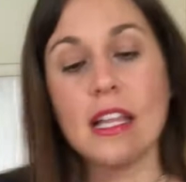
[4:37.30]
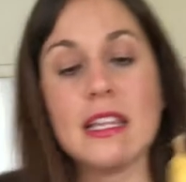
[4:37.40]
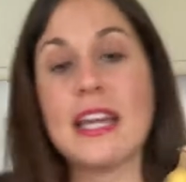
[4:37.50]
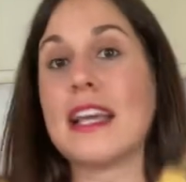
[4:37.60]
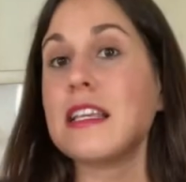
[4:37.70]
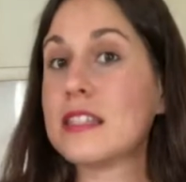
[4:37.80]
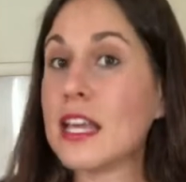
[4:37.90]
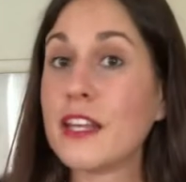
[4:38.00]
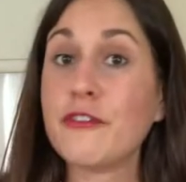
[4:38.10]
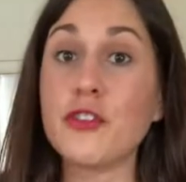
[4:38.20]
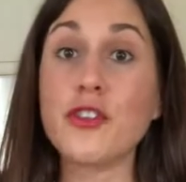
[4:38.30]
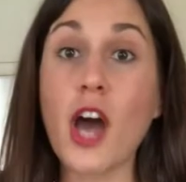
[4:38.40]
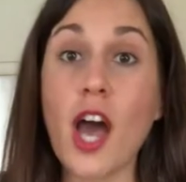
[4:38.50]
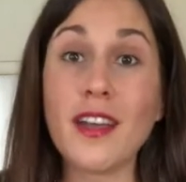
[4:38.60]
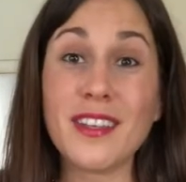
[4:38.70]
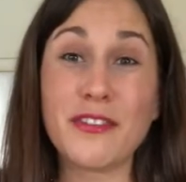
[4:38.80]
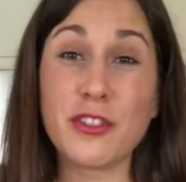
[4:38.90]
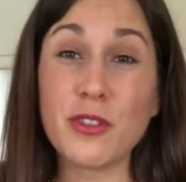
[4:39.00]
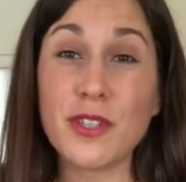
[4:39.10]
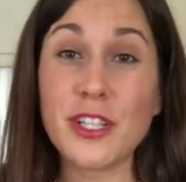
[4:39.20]
Like I said, if
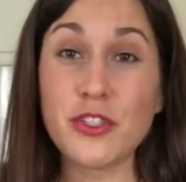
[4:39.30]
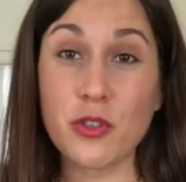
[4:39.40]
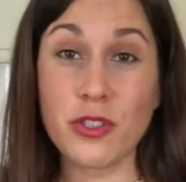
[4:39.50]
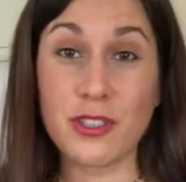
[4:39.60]
you don't enjoy